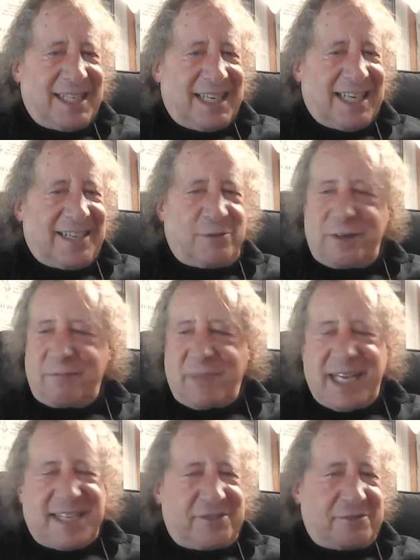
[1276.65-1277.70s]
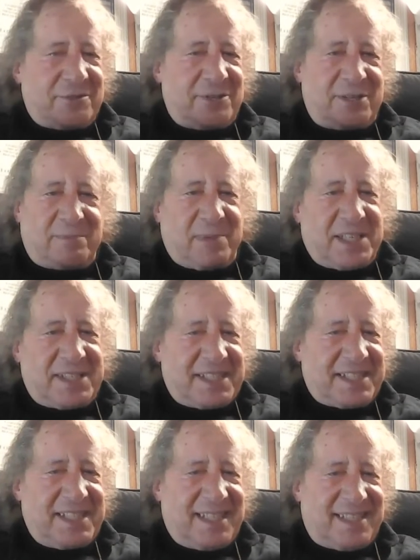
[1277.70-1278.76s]
I couldn't master these
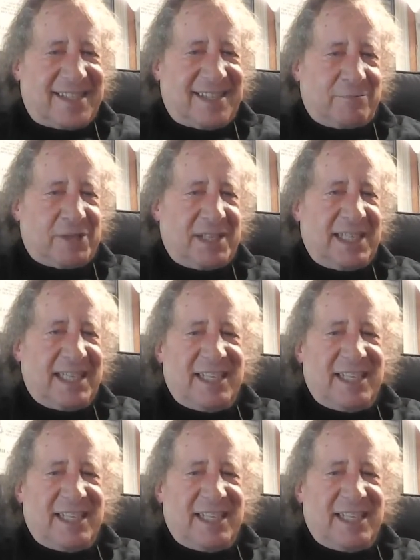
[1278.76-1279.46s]
basic dance steps.